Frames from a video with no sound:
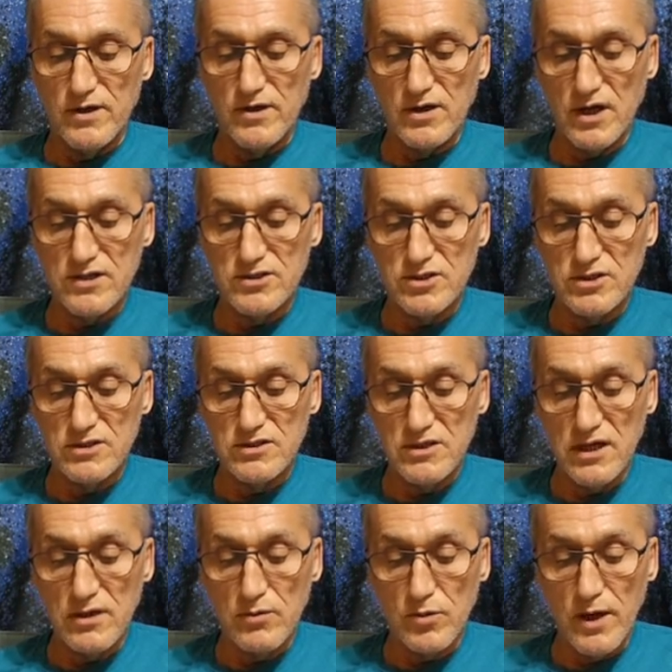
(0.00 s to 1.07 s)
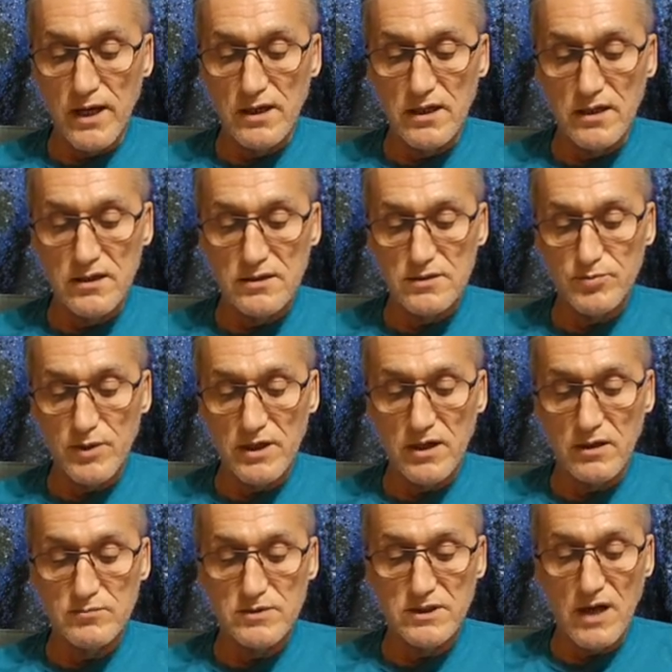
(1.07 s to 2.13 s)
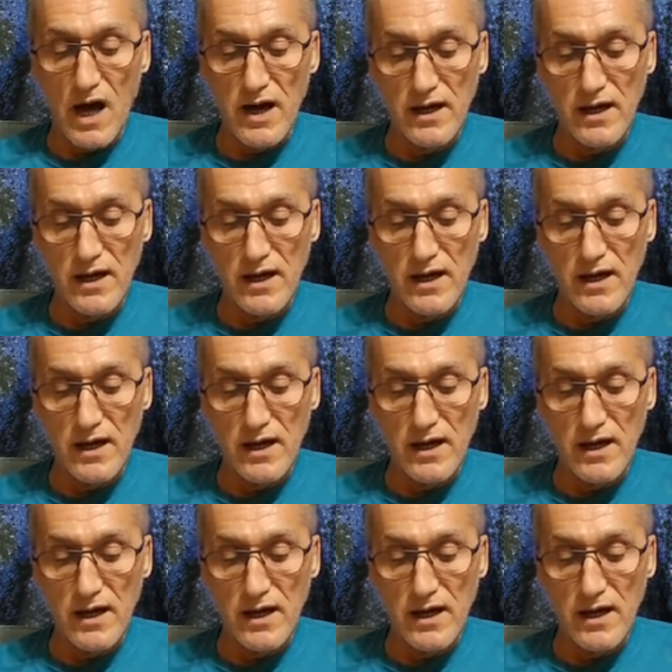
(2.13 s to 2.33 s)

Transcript: kept in contact with a magnet